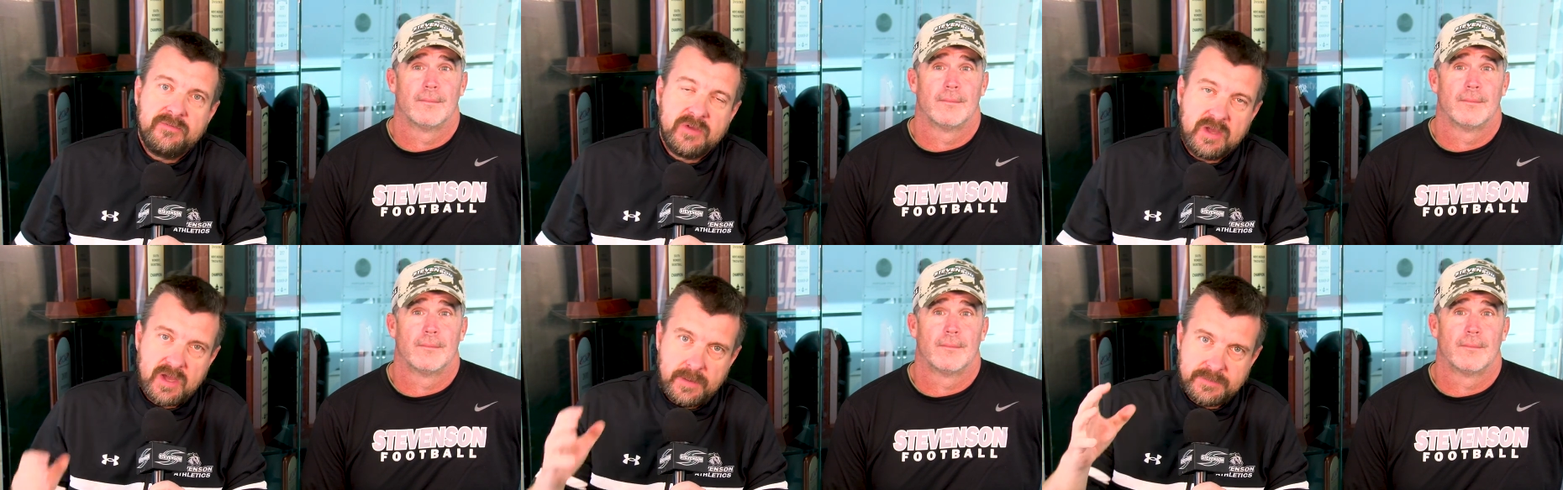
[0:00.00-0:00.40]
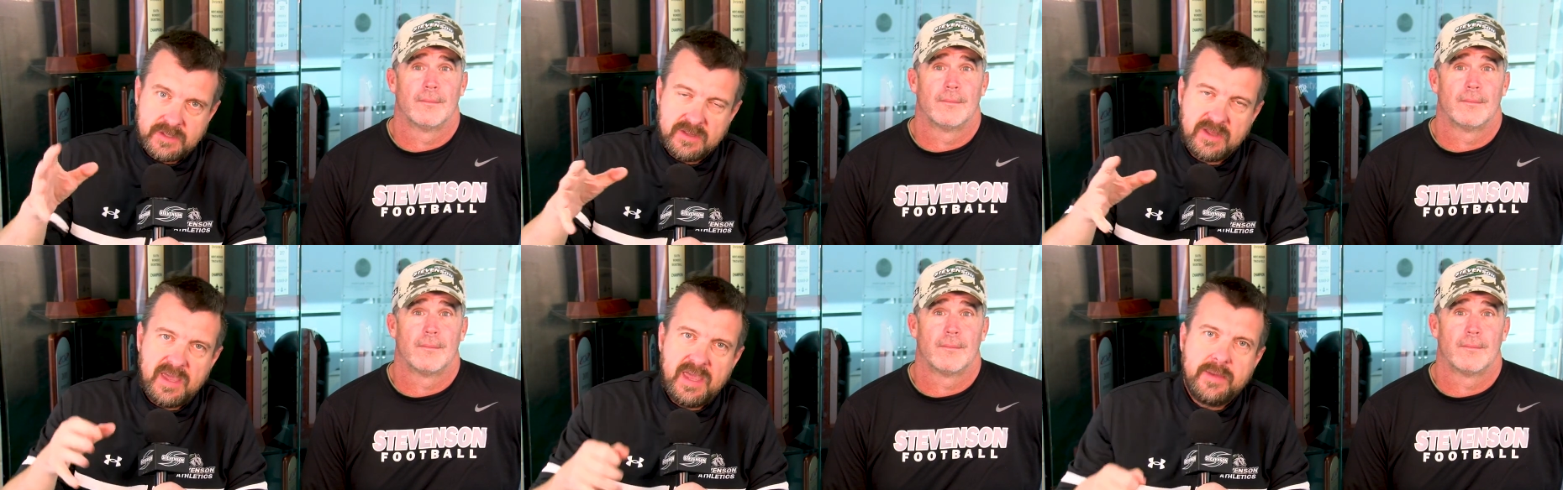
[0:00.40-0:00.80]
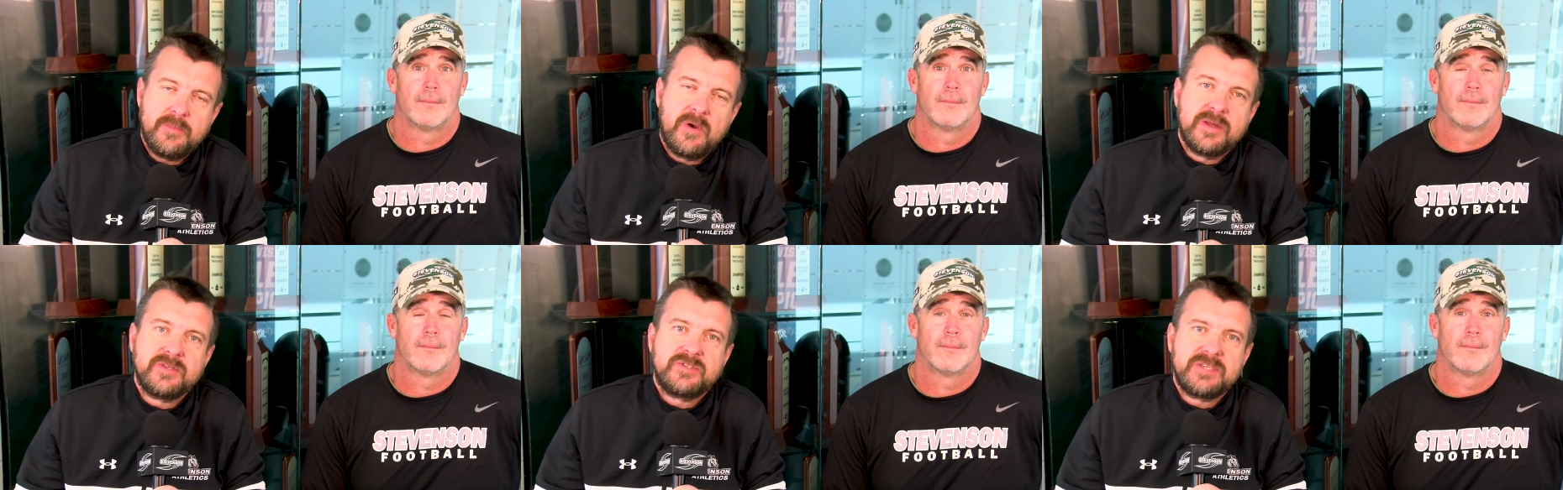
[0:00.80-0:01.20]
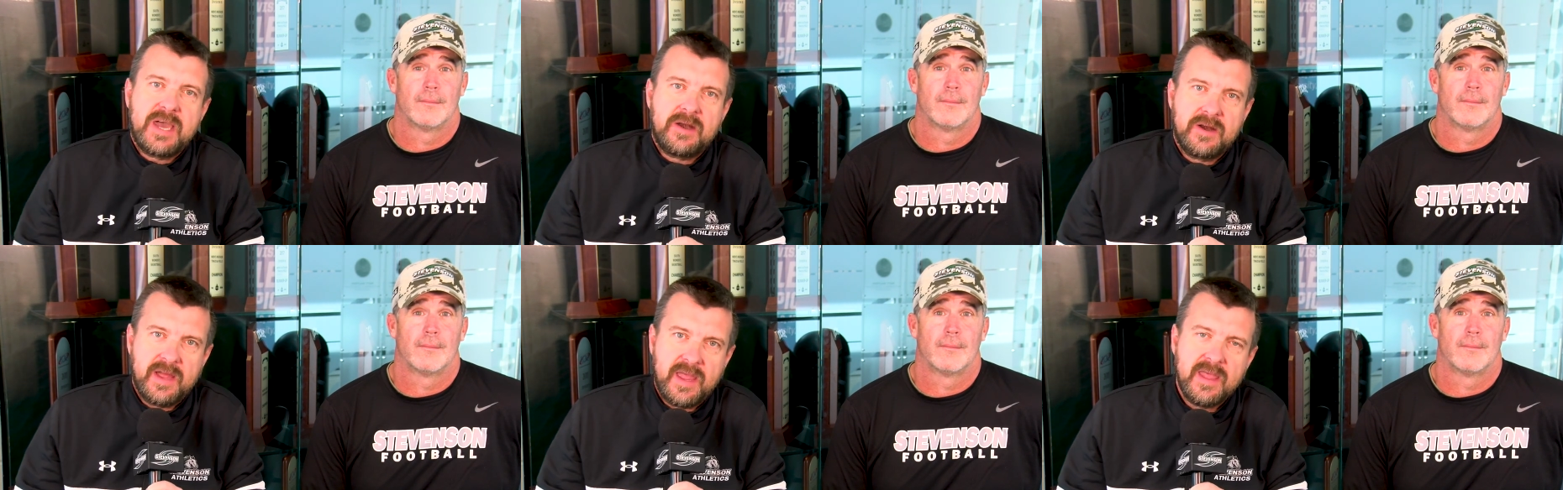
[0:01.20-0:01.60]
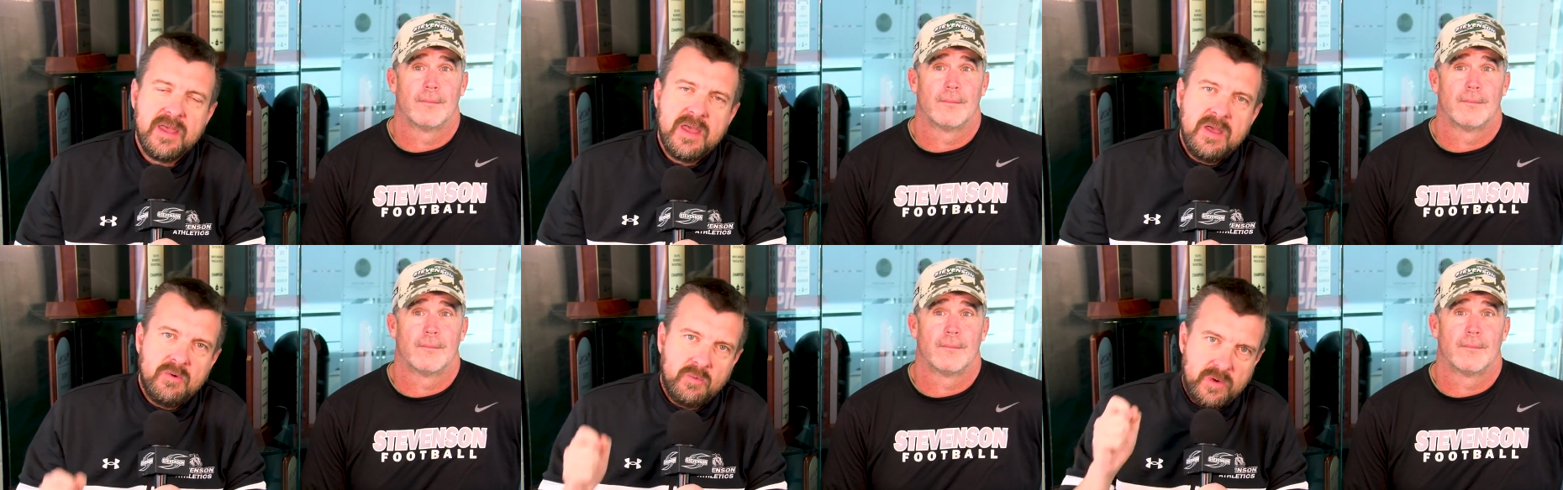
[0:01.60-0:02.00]
Speaker 1: If you come to the game on Saturday,
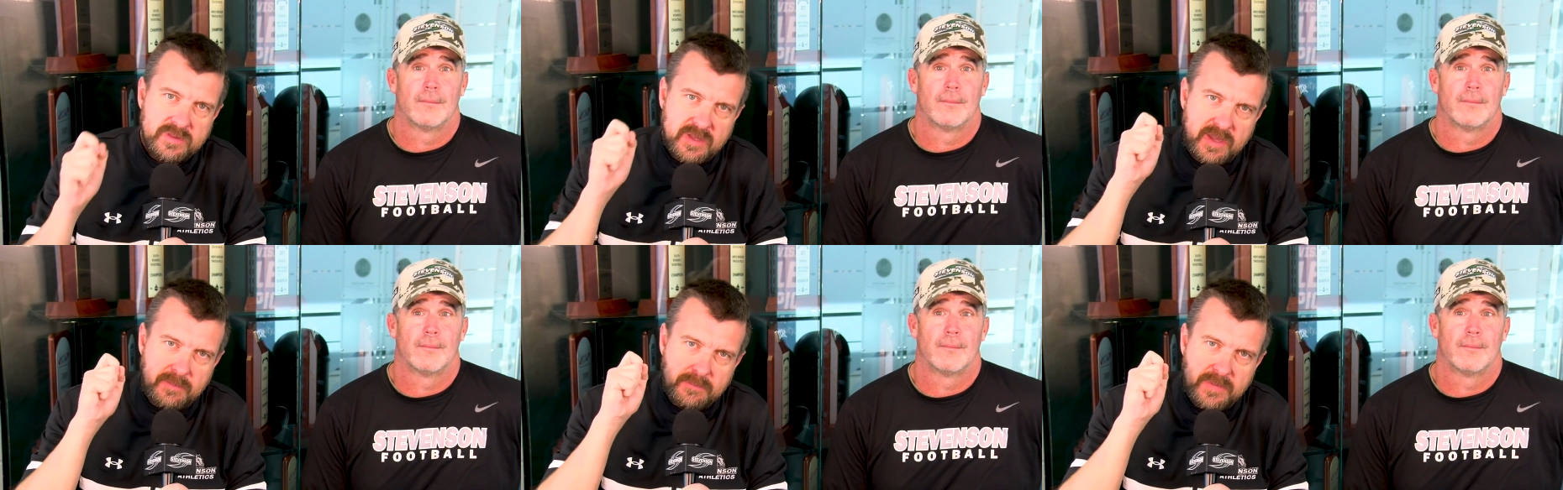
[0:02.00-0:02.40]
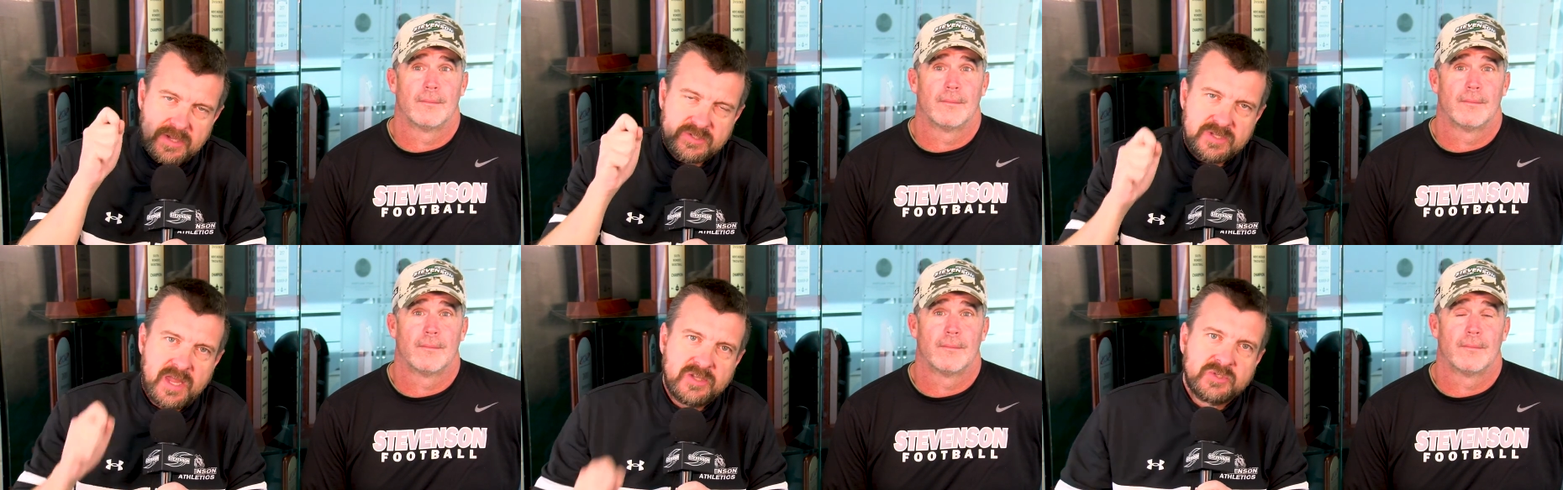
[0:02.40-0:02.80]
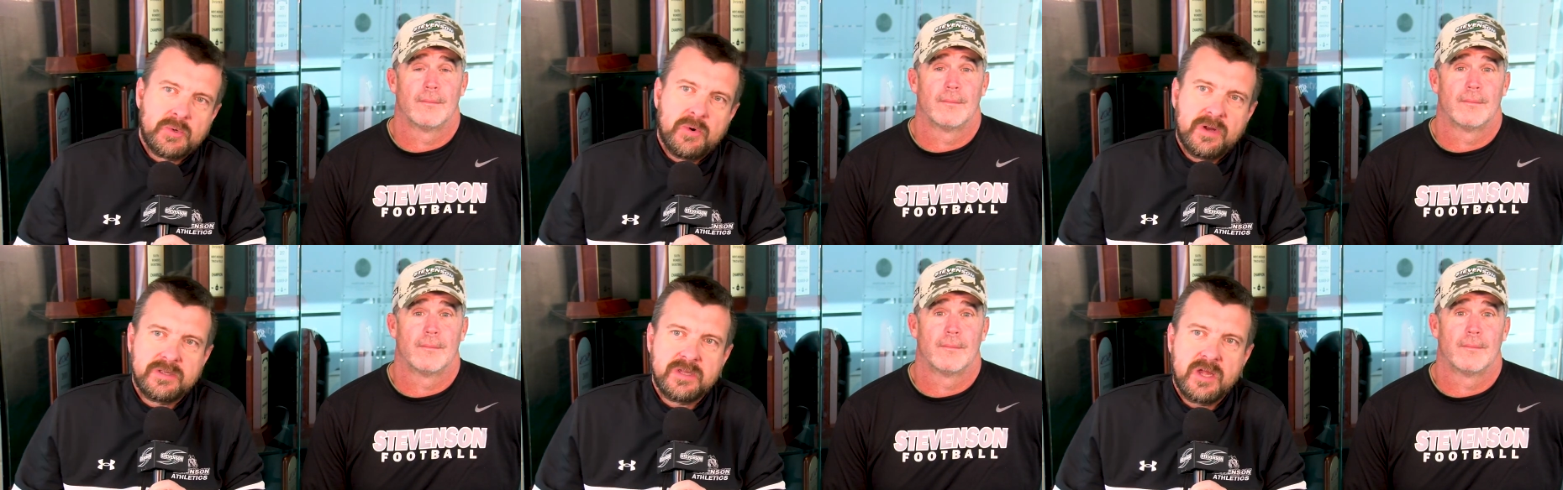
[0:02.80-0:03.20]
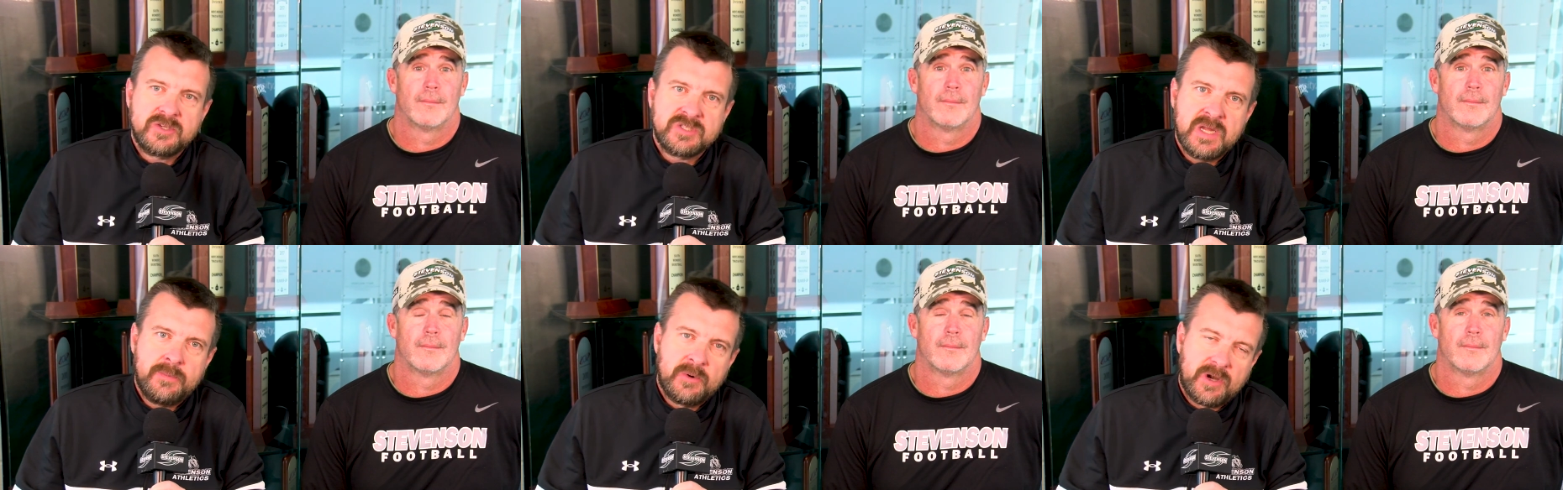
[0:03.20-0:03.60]
when the Mustangs score a touchdown,